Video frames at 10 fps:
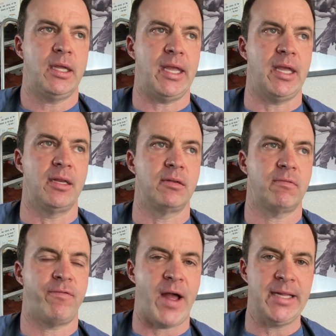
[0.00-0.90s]
And
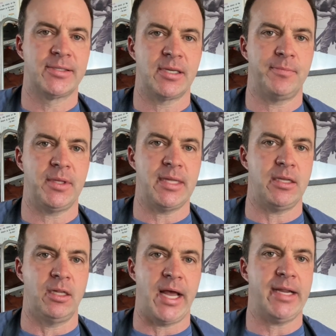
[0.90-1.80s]
find something that
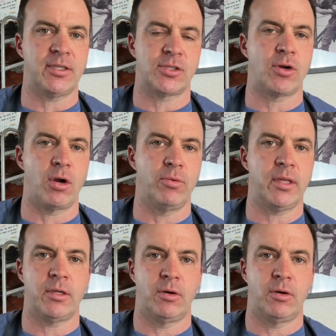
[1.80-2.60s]
you like to start with,